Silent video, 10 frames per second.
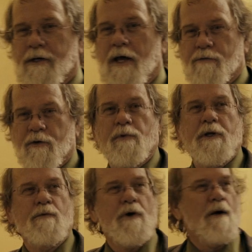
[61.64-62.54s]

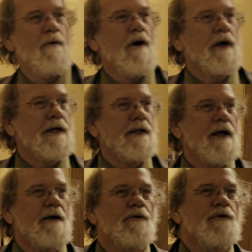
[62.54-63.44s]
inevitably, when I walk into
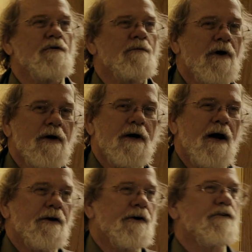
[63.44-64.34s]
that room,
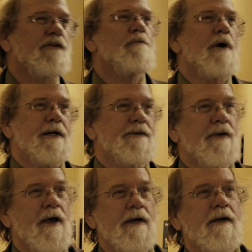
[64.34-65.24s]
I'll hear somebody
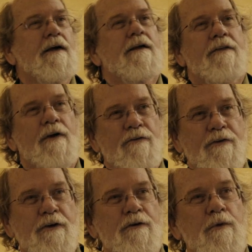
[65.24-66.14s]
say, There's
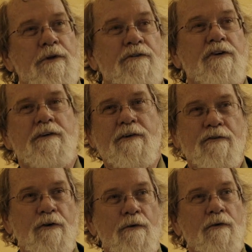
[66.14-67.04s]
the dude with the
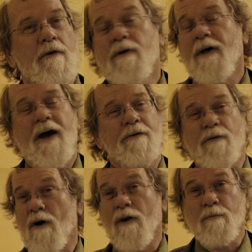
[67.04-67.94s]
Jesus shoes. I
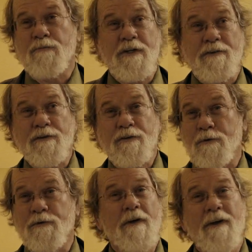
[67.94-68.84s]
don't call him Jesus
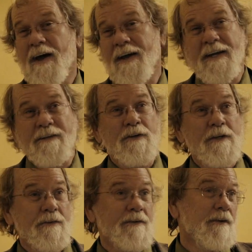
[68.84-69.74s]
shoes, I ain't
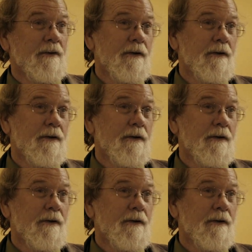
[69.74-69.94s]
Jesus.